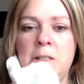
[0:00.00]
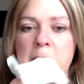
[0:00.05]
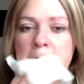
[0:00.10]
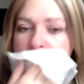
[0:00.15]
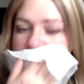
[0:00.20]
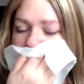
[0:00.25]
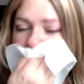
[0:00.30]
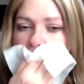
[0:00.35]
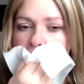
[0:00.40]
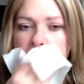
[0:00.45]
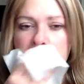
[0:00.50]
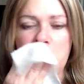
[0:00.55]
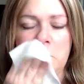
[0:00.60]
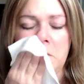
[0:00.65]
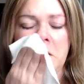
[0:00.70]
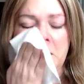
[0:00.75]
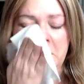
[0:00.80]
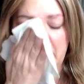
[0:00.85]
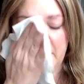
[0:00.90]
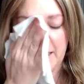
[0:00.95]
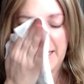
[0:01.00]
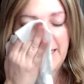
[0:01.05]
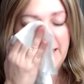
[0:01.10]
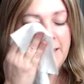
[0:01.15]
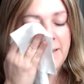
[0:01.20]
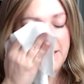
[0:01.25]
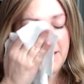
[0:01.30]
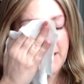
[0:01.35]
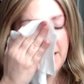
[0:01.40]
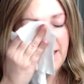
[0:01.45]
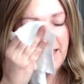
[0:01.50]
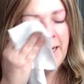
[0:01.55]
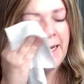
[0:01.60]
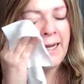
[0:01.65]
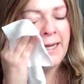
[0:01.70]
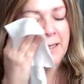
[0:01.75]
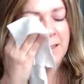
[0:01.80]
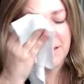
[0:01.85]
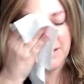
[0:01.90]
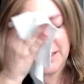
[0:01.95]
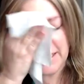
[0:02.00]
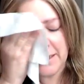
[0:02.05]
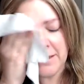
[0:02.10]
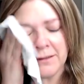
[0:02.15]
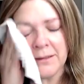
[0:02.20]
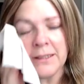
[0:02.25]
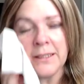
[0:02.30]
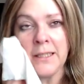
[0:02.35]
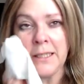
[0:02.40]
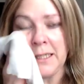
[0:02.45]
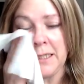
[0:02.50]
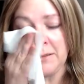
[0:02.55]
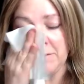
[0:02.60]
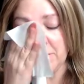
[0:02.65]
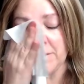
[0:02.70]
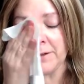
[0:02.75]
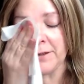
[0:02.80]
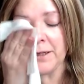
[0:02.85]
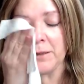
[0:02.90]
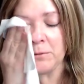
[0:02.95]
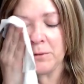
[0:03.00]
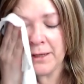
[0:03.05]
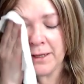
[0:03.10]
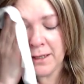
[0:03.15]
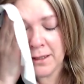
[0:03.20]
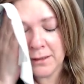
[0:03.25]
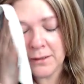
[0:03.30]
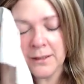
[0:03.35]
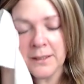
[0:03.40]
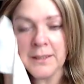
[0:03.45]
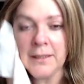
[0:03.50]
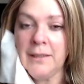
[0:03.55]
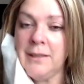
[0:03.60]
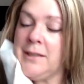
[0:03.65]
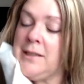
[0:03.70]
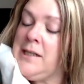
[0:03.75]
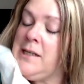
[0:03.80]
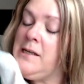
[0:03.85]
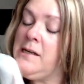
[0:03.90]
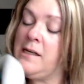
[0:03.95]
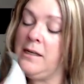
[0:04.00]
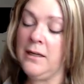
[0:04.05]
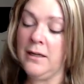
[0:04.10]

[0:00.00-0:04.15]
She's really not handling the heat very well, and